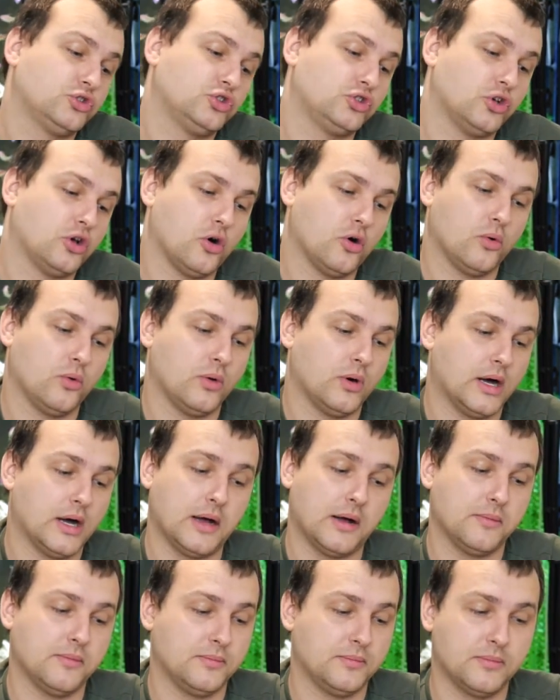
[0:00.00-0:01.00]

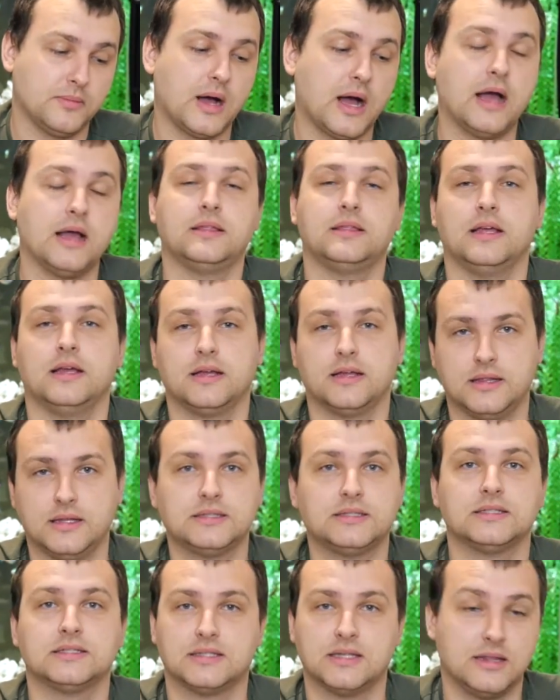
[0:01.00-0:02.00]
so I think
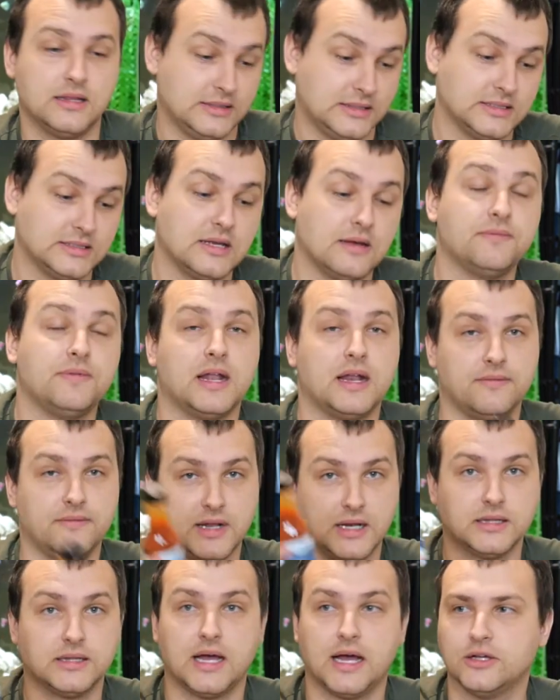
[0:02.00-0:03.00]
this is a very,
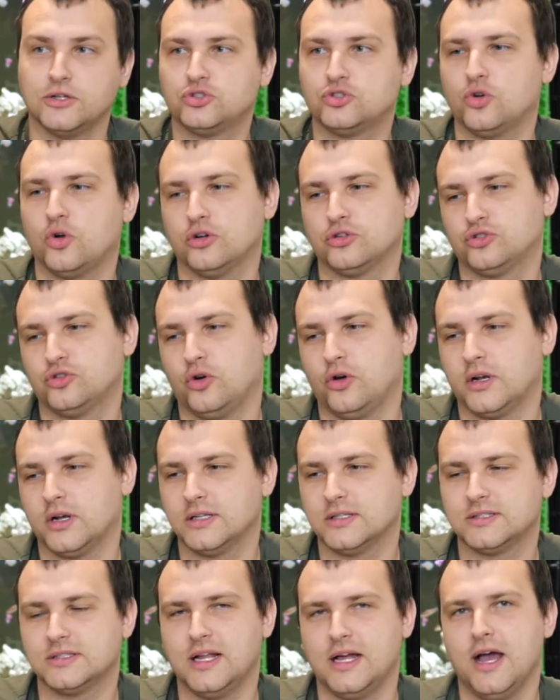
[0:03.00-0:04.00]
very nice sauce,
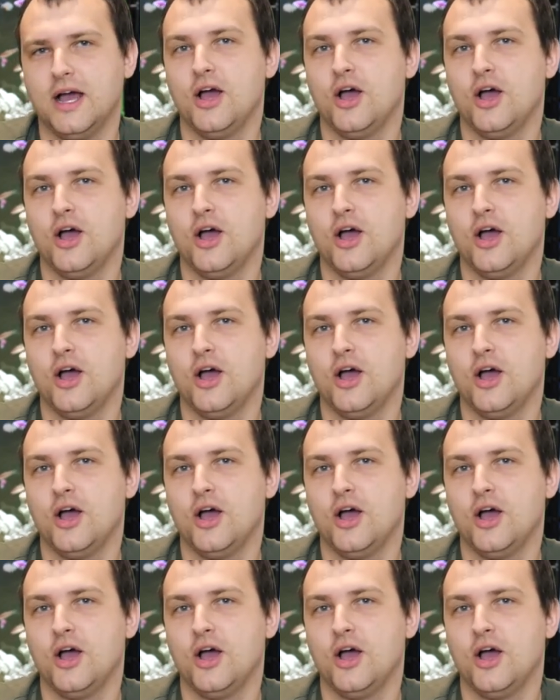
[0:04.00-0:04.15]
honestly.